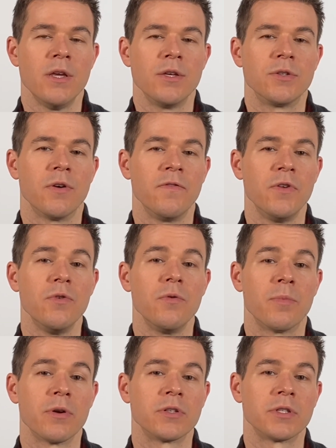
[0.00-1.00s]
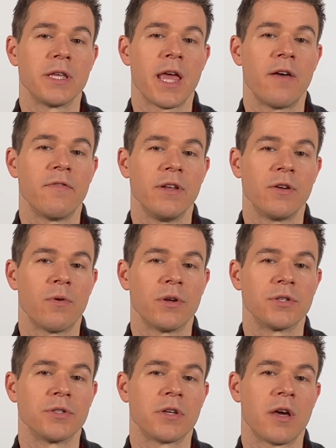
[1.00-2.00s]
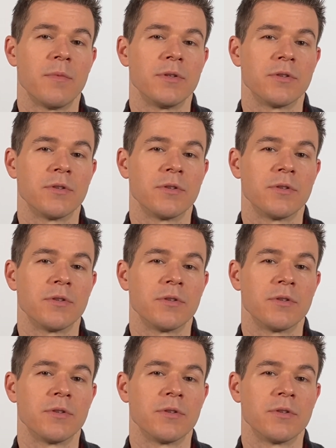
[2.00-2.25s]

So if you personally have any questions, comments,